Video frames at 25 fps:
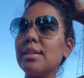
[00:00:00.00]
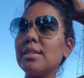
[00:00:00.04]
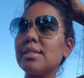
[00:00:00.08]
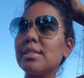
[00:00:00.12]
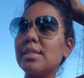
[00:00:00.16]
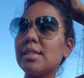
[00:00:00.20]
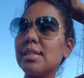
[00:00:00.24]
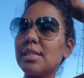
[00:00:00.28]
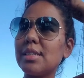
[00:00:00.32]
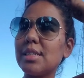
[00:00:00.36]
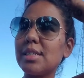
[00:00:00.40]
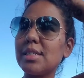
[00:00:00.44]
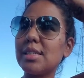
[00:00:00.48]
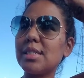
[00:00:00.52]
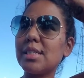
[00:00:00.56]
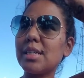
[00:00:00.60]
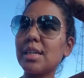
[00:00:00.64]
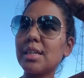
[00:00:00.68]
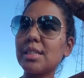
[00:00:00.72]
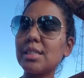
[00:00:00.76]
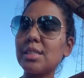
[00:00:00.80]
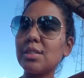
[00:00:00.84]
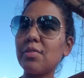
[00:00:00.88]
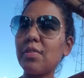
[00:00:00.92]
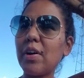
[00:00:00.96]

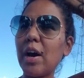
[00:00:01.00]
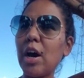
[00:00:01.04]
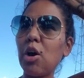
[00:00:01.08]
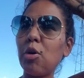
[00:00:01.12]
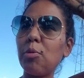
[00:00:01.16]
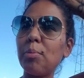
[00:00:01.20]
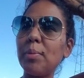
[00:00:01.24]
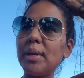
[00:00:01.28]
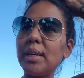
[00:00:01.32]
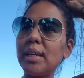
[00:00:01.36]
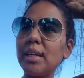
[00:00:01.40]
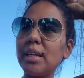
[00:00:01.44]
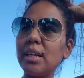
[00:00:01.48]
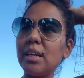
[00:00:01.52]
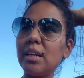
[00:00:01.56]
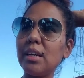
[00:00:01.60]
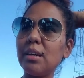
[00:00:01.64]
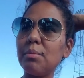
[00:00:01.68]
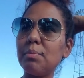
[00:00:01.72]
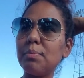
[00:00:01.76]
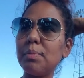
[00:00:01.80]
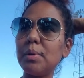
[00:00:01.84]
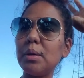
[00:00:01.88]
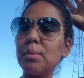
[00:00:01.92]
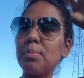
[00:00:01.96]
statistics of how
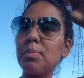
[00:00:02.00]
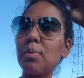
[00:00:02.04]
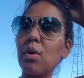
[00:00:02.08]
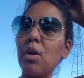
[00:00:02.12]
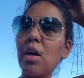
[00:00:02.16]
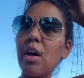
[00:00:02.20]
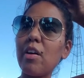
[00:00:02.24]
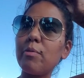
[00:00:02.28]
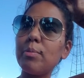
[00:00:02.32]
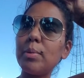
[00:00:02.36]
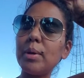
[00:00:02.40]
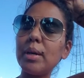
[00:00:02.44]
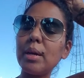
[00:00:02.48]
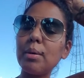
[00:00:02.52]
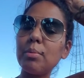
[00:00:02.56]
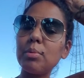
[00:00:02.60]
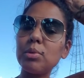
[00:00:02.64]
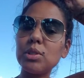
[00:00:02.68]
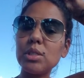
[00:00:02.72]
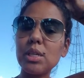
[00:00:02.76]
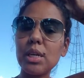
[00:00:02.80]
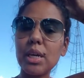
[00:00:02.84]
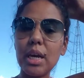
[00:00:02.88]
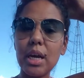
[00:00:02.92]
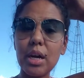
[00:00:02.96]
many people have been able to